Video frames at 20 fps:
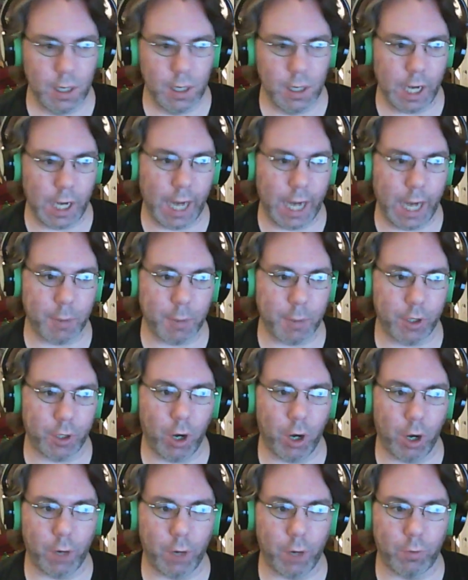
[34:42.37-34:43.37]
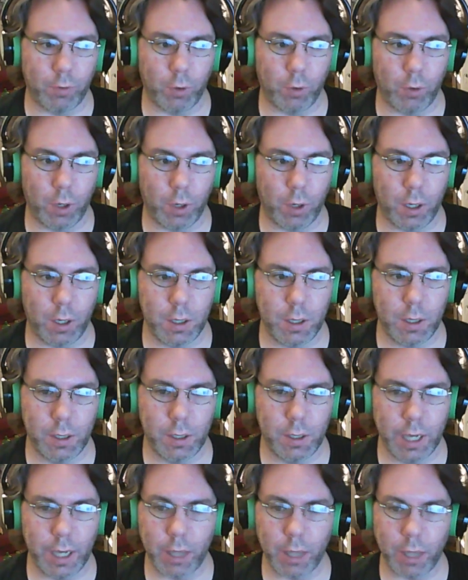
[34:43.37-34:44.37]
a capture card for
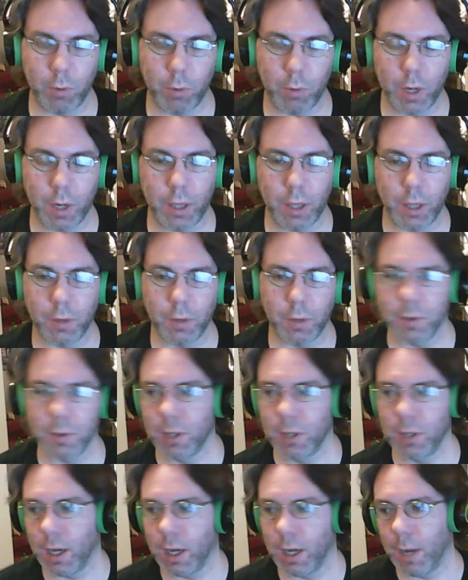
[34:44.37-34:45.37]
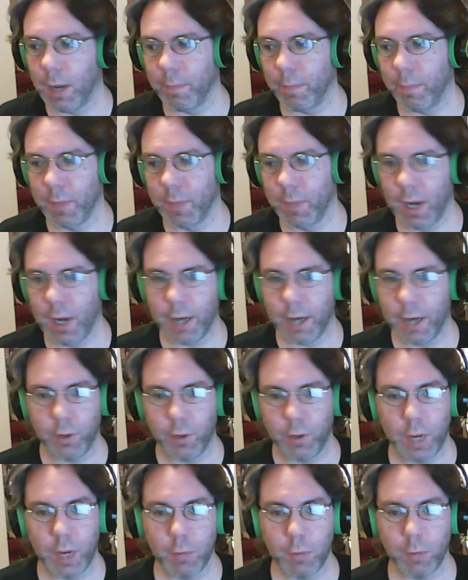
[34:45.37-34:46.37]
either one of those. I do
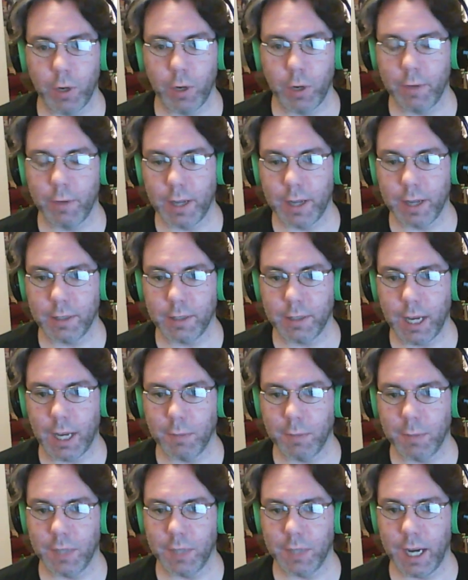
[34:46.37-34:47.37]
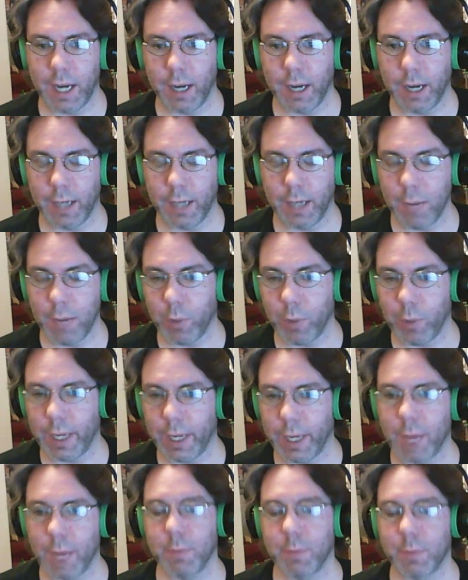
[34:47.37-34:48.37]
Game Boy Advance games and Game Boy
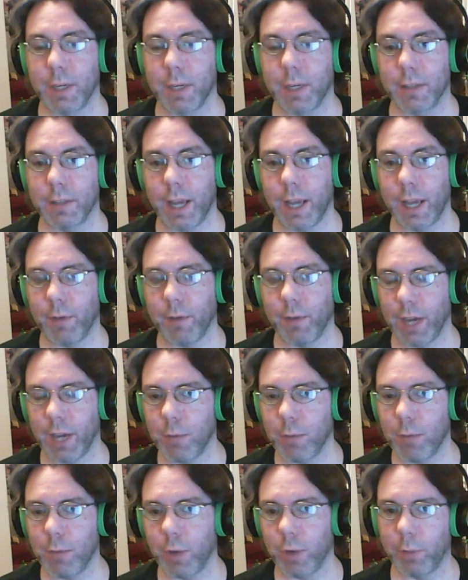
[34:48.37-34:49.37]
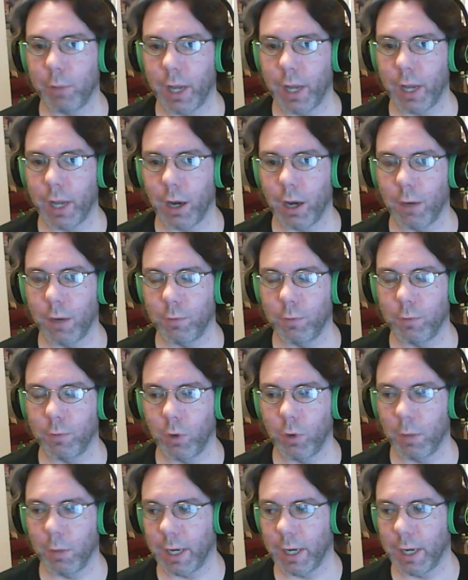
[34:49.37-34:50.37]
games because I have a Game Boy player
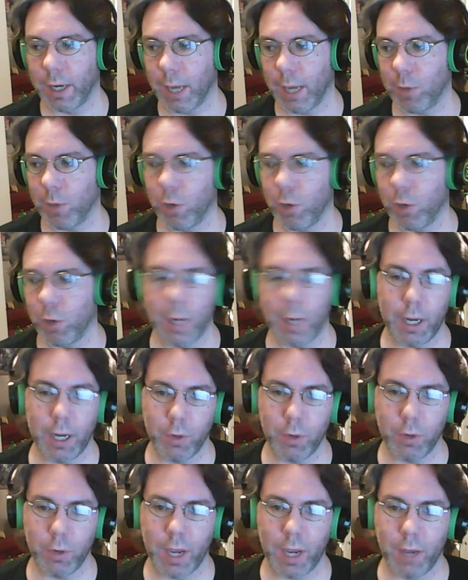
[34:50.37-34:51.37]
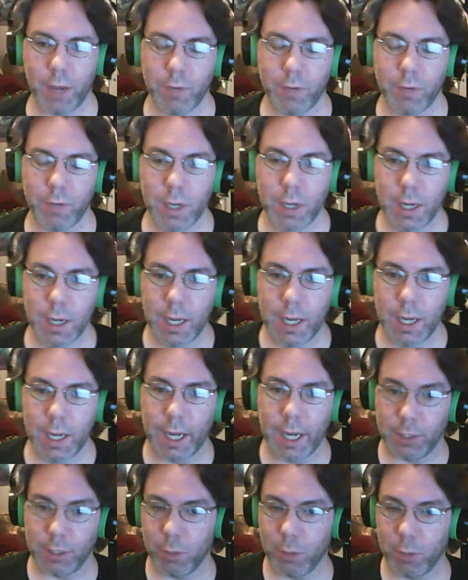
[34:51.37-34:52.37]
for my GameCube, and I do have
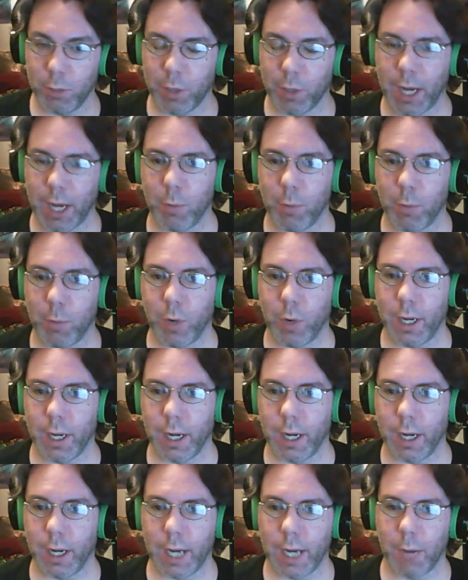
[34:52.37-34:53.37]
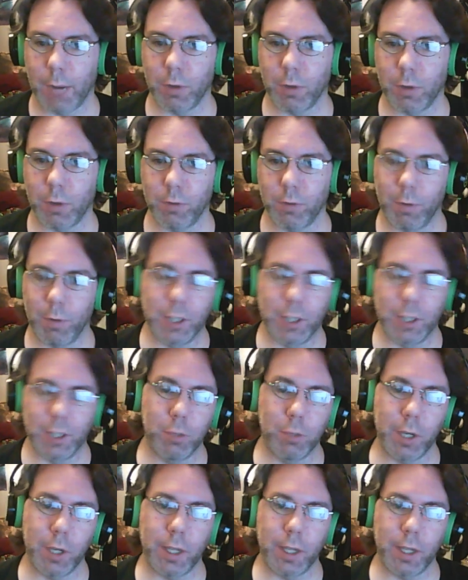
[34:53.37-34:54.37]
a Super Game Boy adapter for my
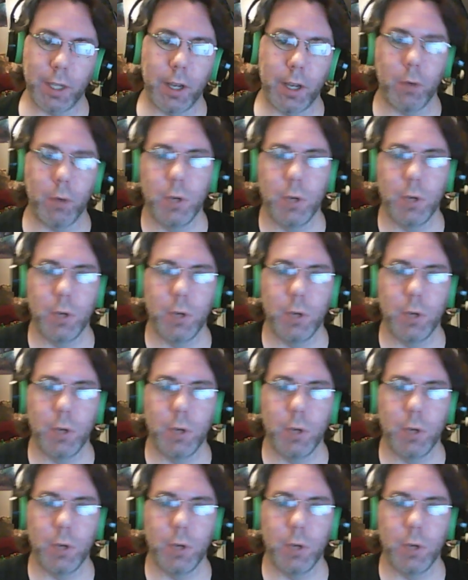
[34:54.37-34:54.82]
Super Nintendo.